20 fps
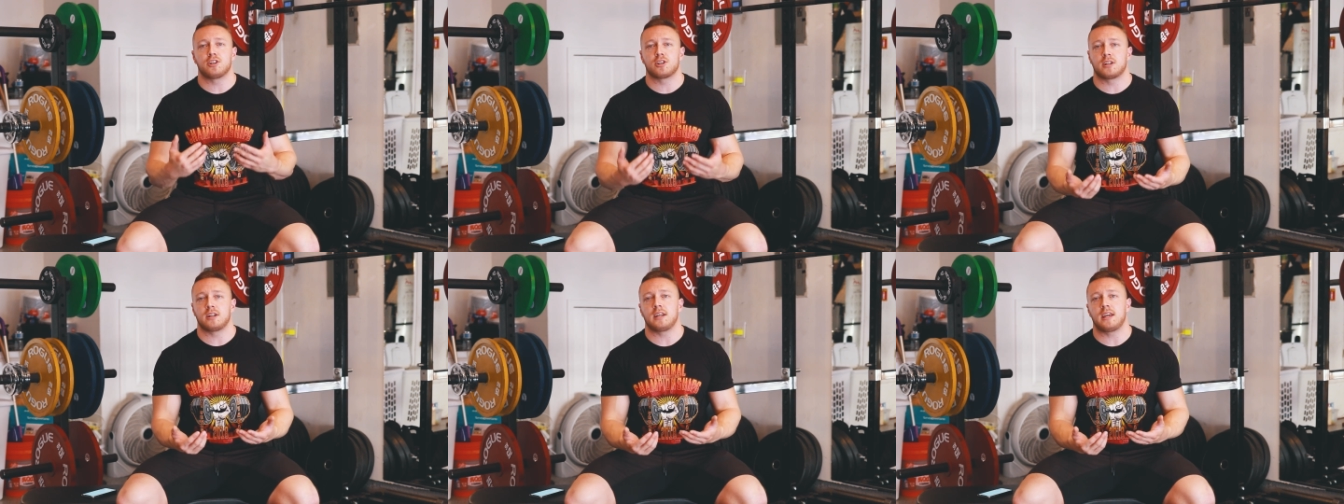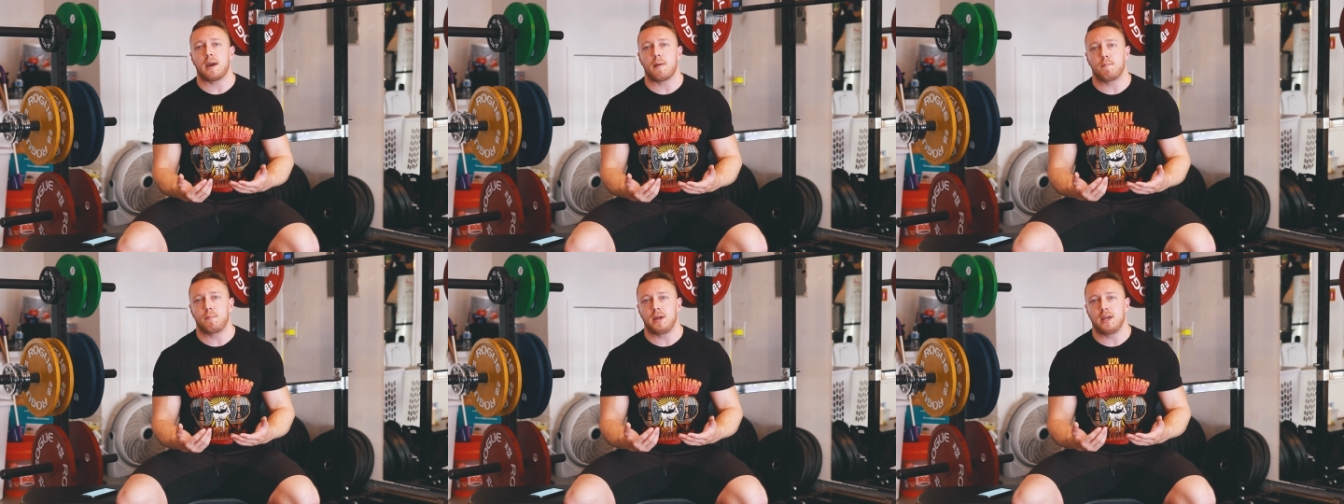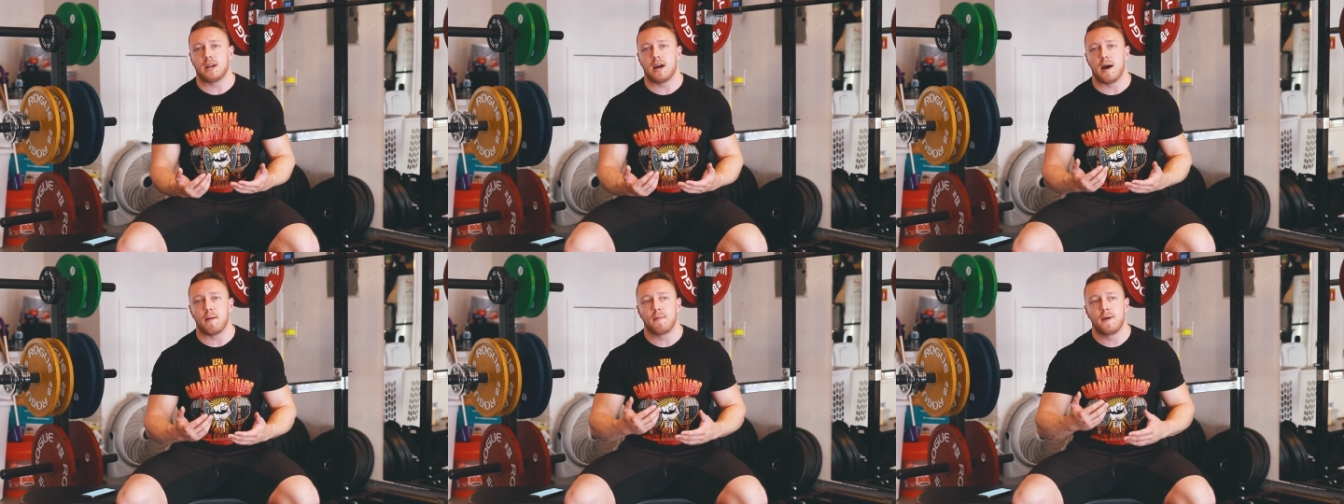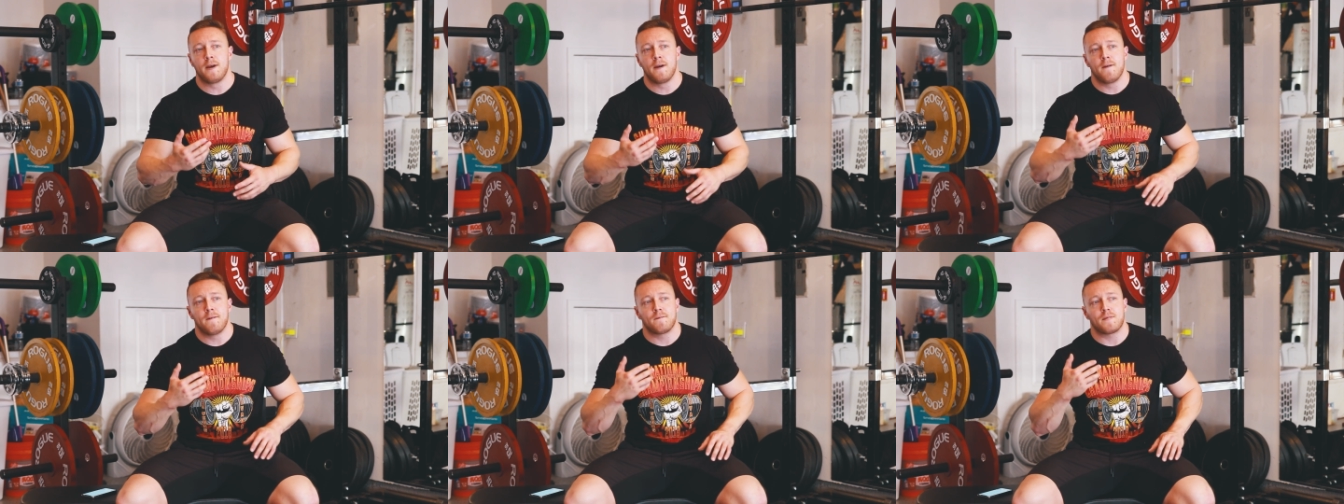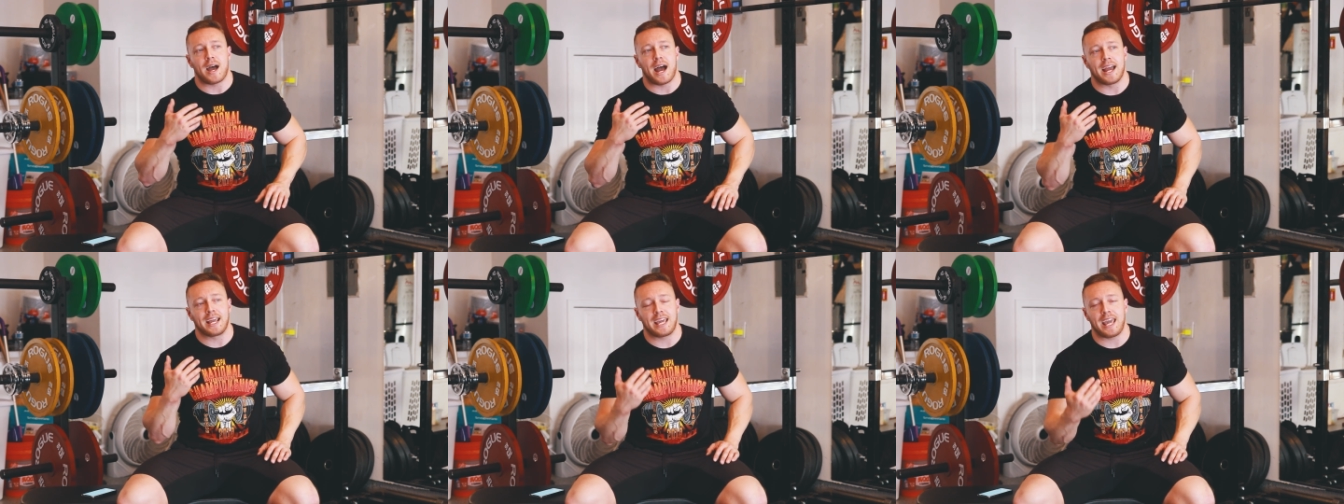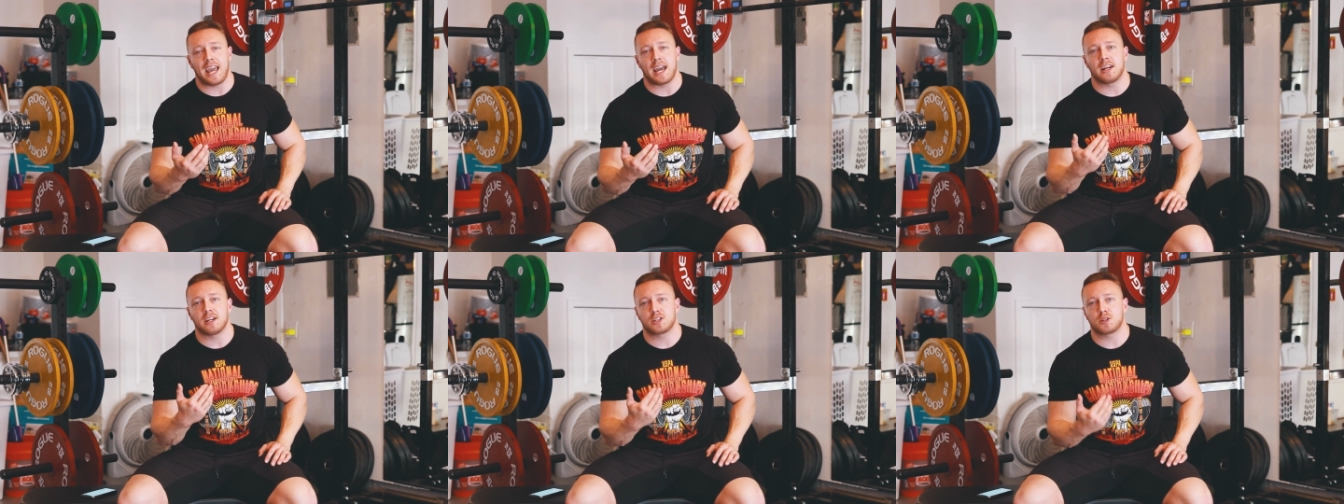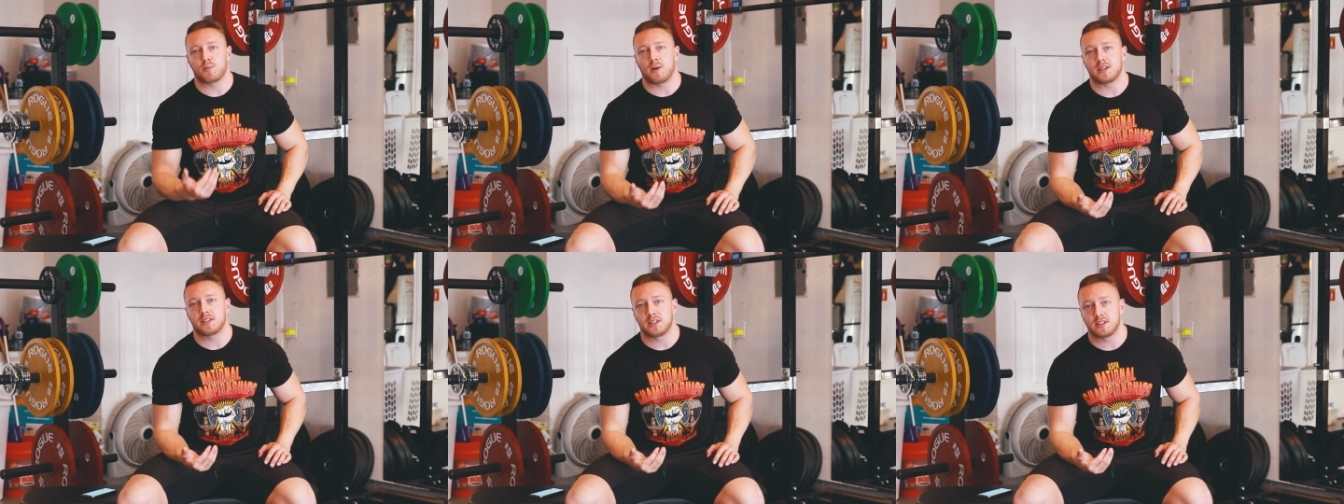You're gonna get beat up. I can't
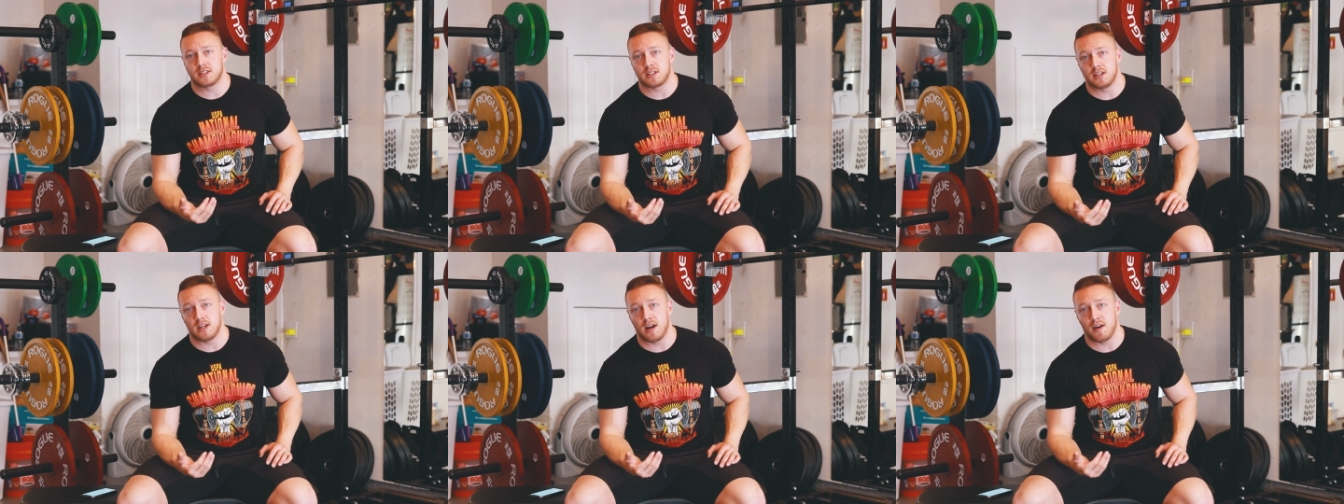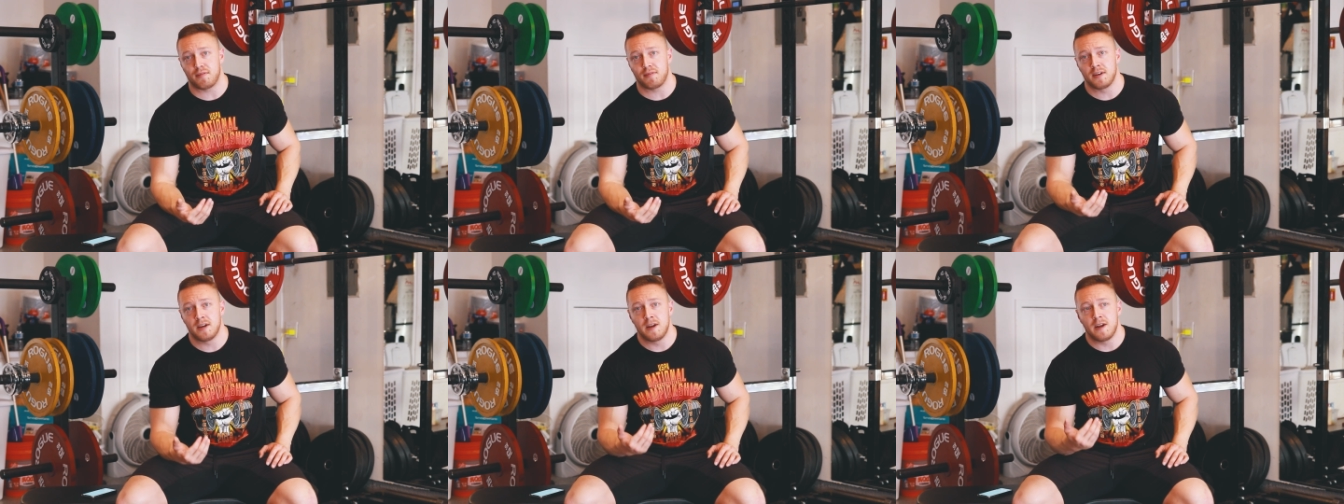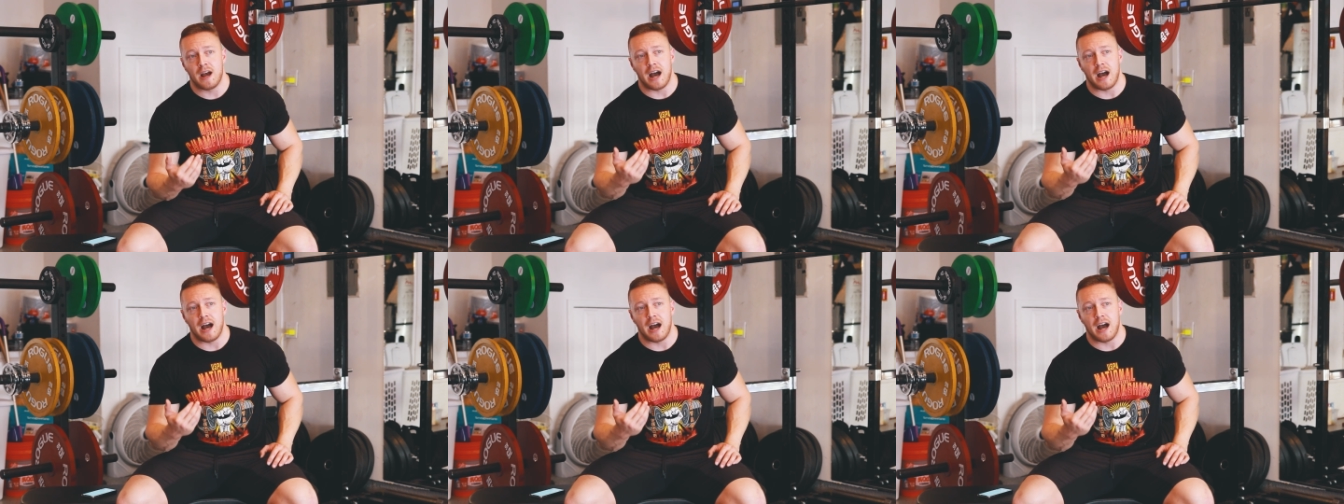express this enough.